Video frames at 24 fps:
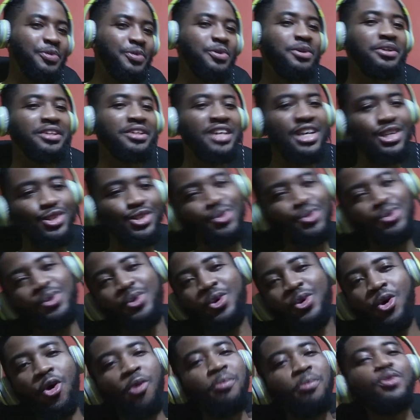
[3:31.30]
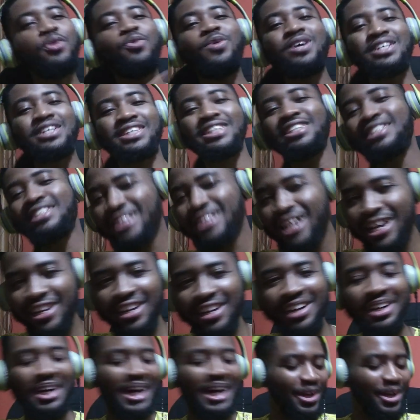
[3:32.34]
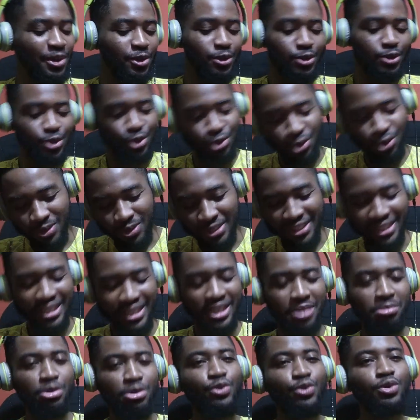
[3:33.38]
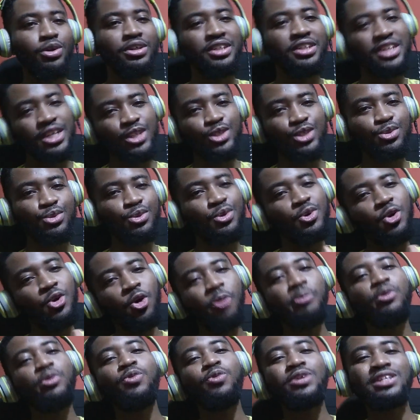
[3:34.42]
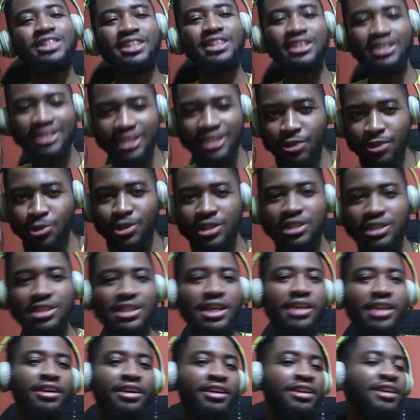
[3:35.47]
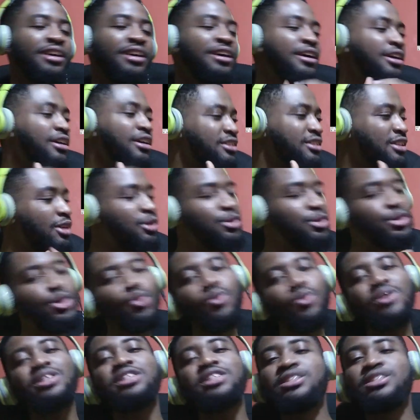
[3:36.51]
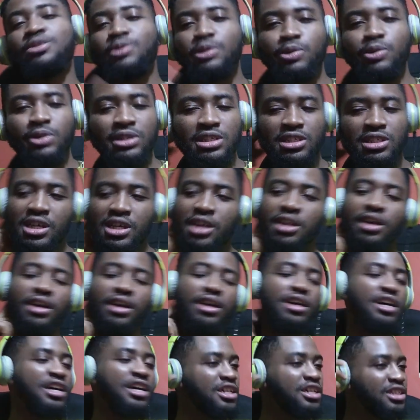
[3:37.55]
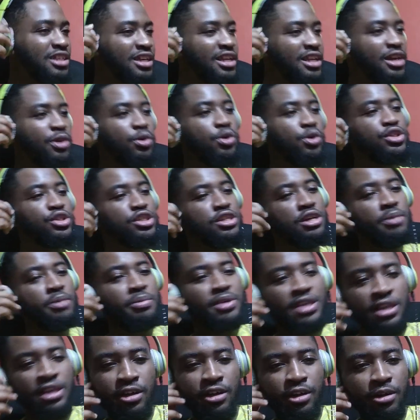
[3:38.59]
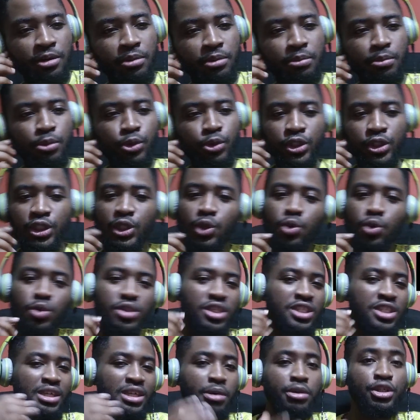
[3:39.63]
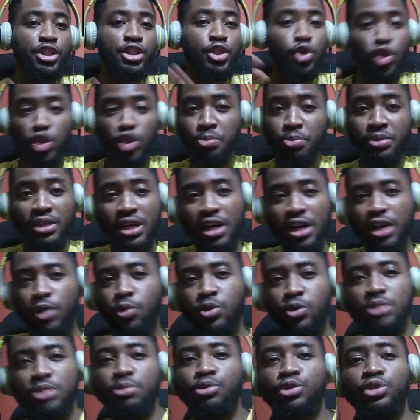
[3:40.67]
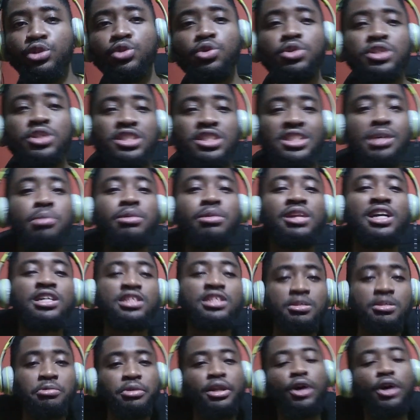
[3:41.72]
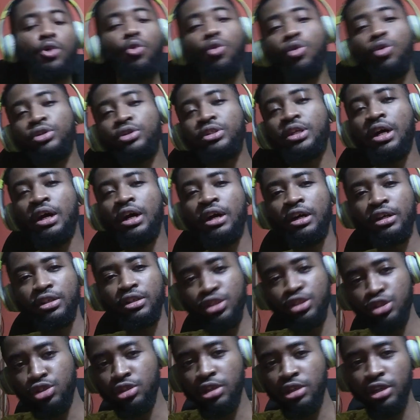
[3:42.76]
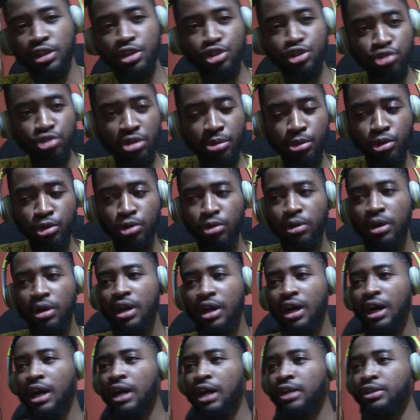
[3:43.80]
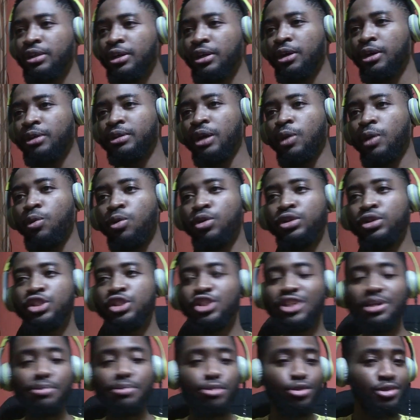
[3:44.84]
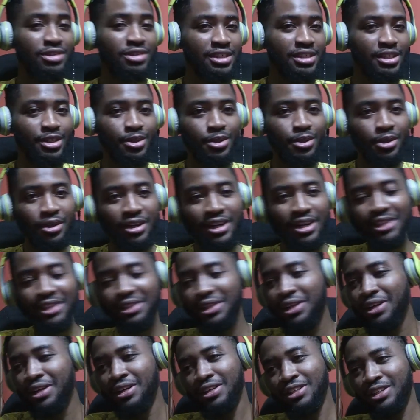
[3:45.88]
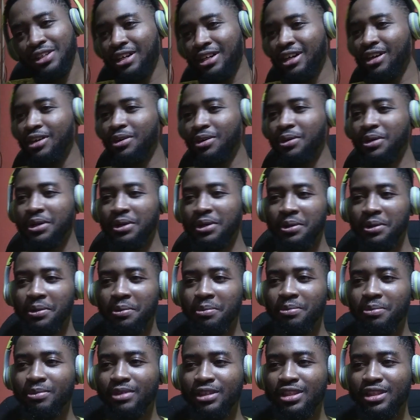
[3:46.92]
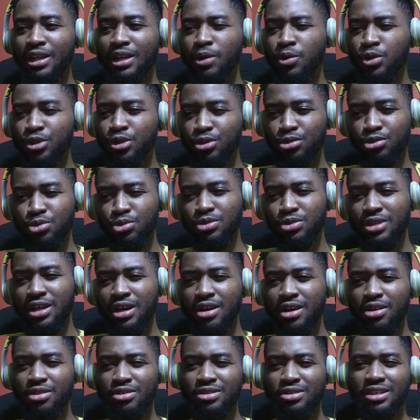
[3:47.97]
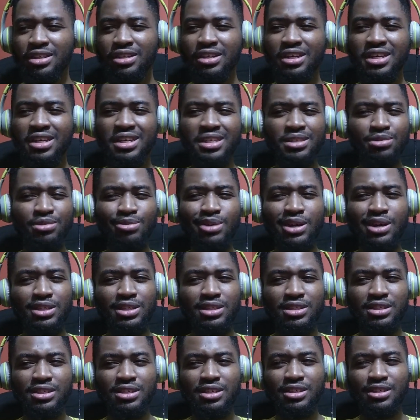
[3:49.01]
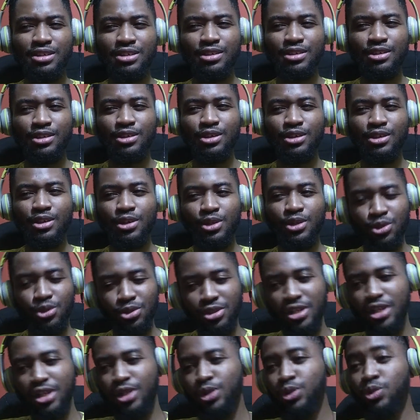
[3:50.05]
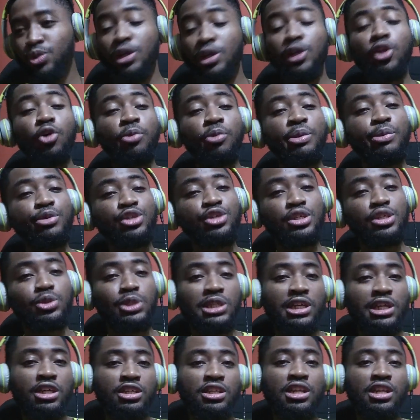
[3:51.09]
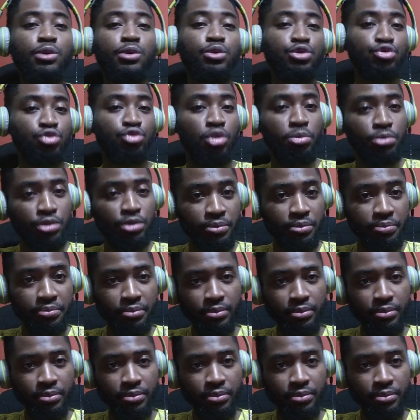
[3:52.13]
If you're a Nestro, call me Wesley Snyder. I control the game. If you're a Nestro, call me Wesley Snyder. Now, you know Wesley Snyder. Snyder was Mourinho's Inter. He's a Dutch player. He was in Mourinho's Inter Milan team that won the treble and that won the Champions League, all right? Now, I think that was 2008, right? So, yeah, you know, a lot of people say Snyder was robbed.